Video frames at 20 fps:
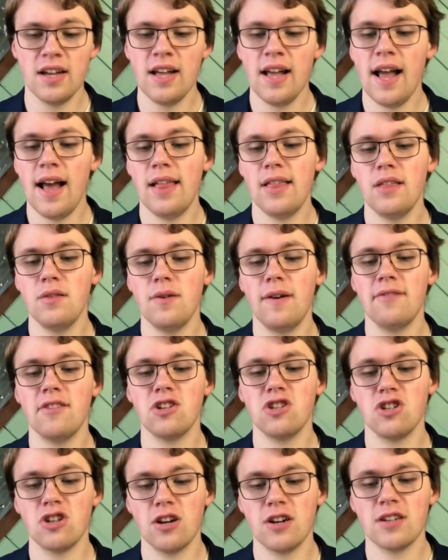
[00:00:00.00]
And then we have the
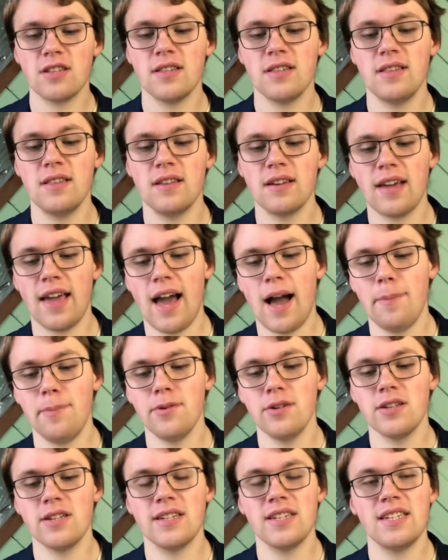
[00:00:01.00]
Sharks and the
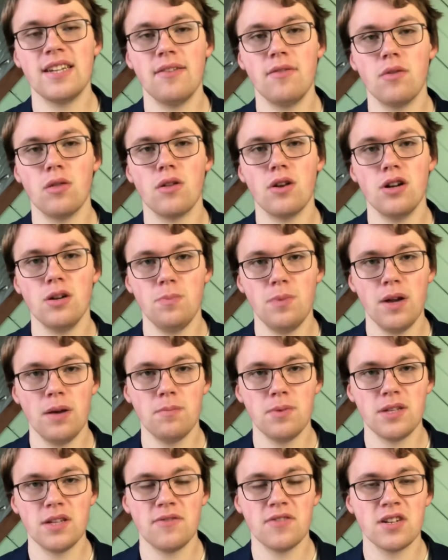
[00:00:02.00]
Capitals at 7:30 p.m.
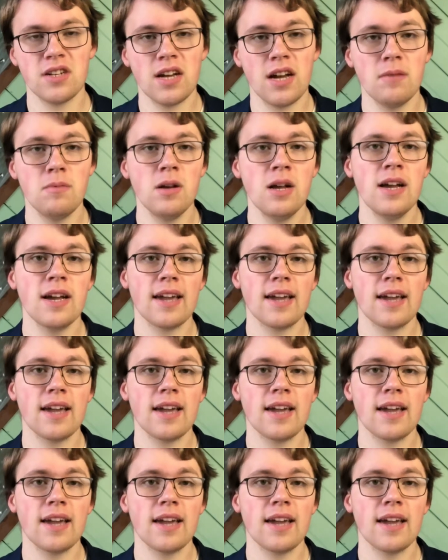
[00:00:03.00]
Pacific time.